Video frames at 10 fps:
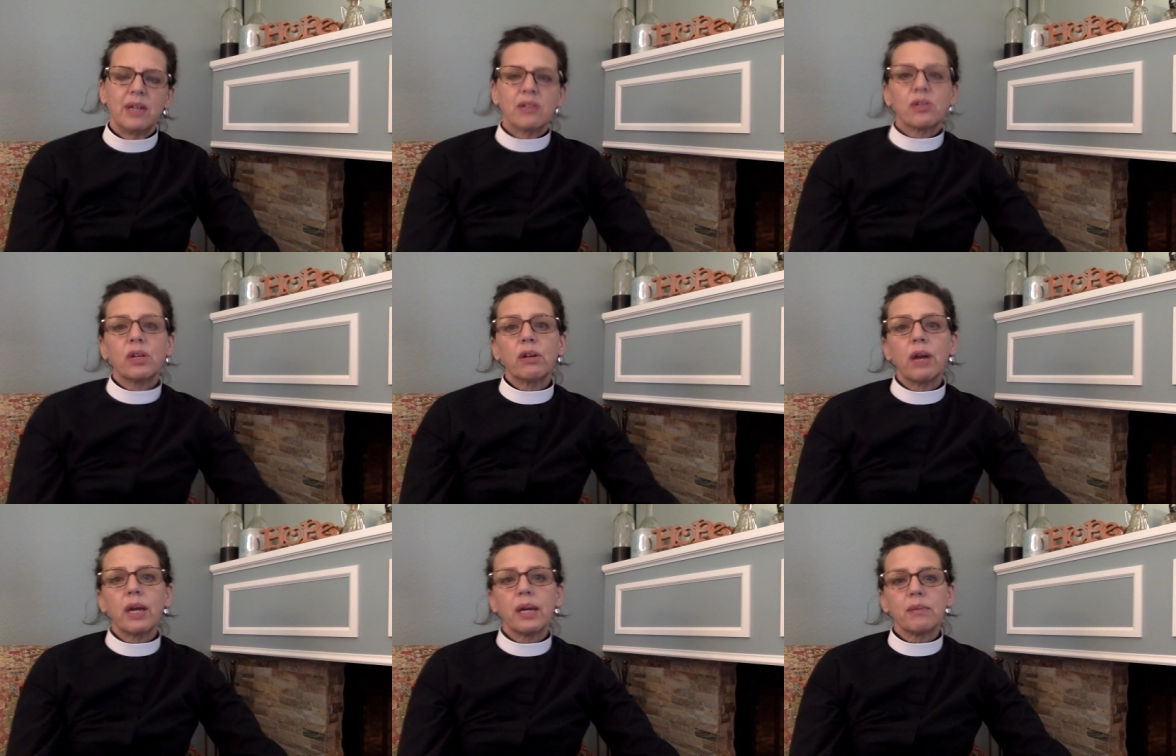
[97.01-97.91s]
So here
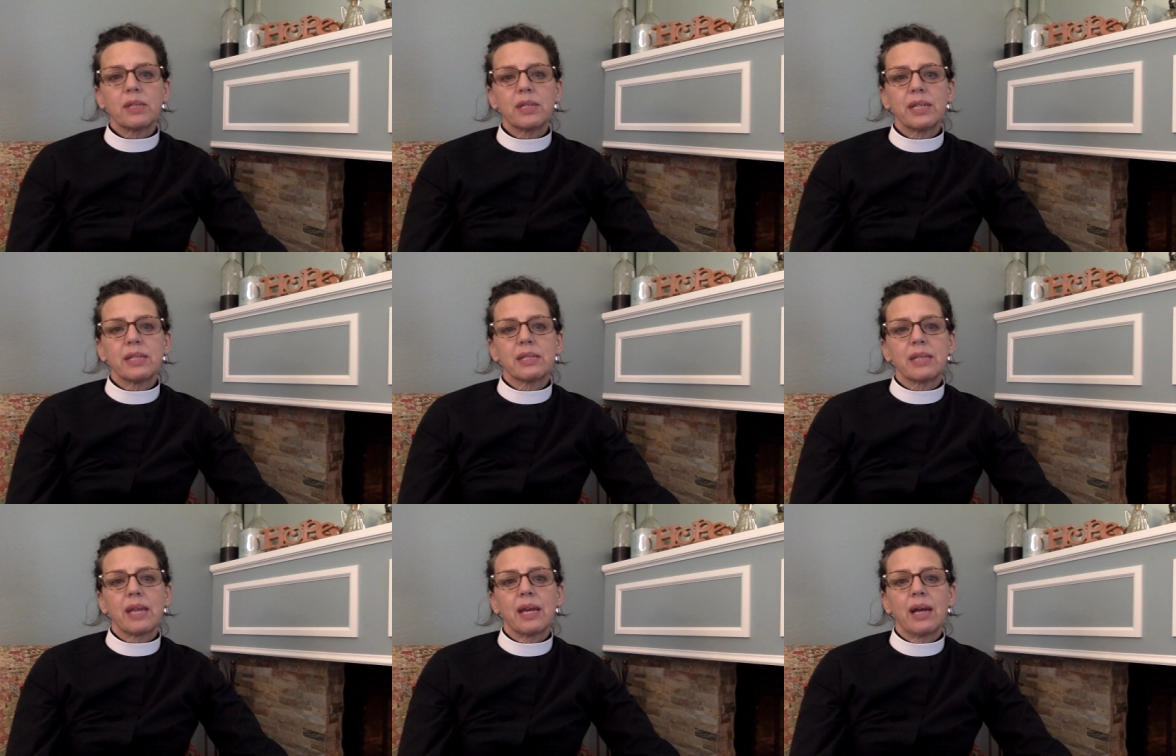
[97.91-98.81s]
I am today to
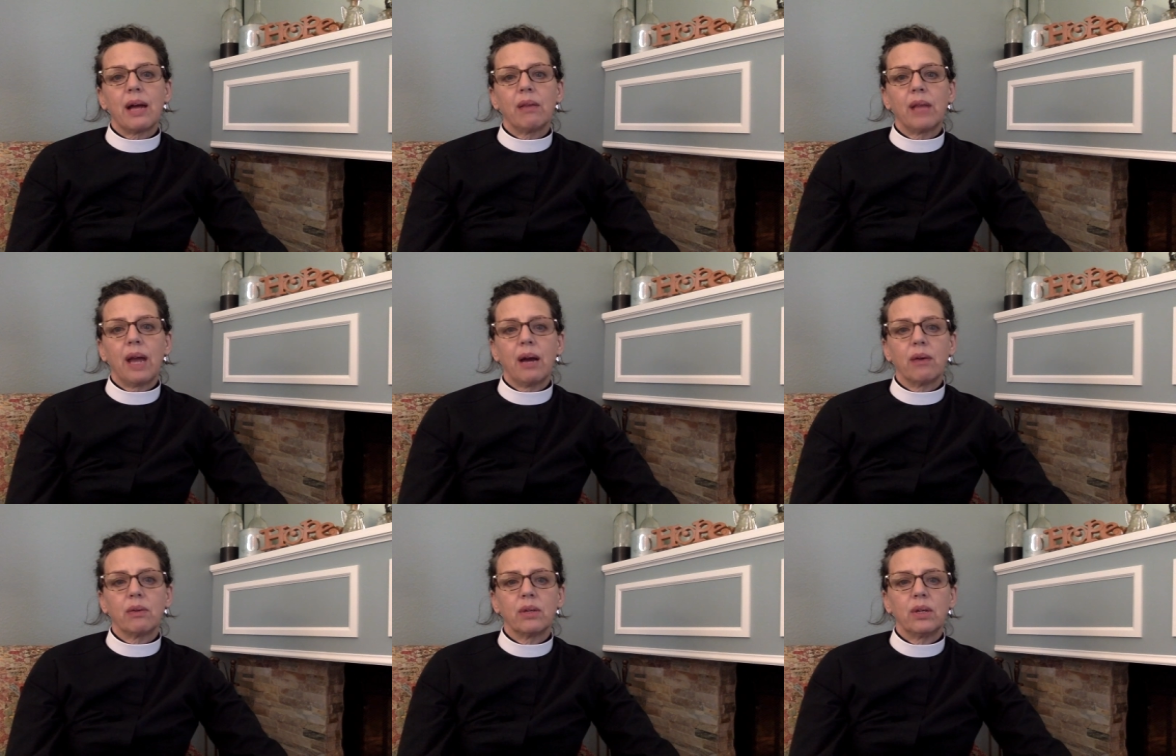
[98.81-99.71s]
say it out
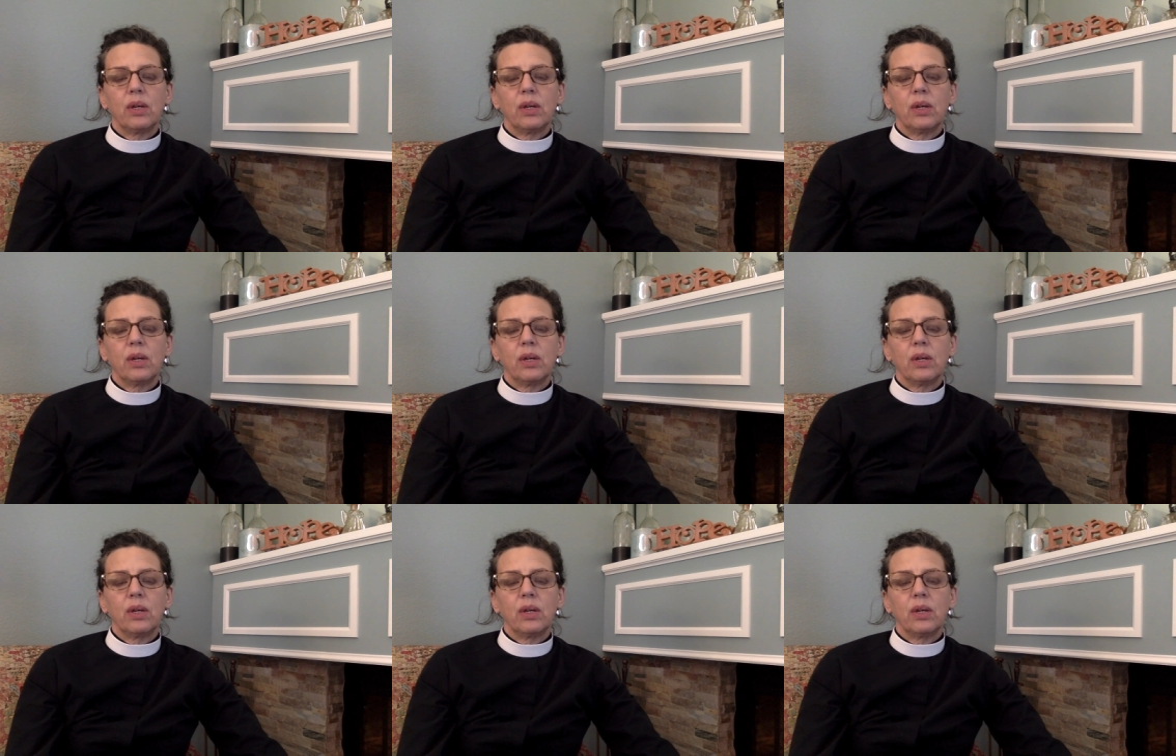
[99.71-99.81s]
loud.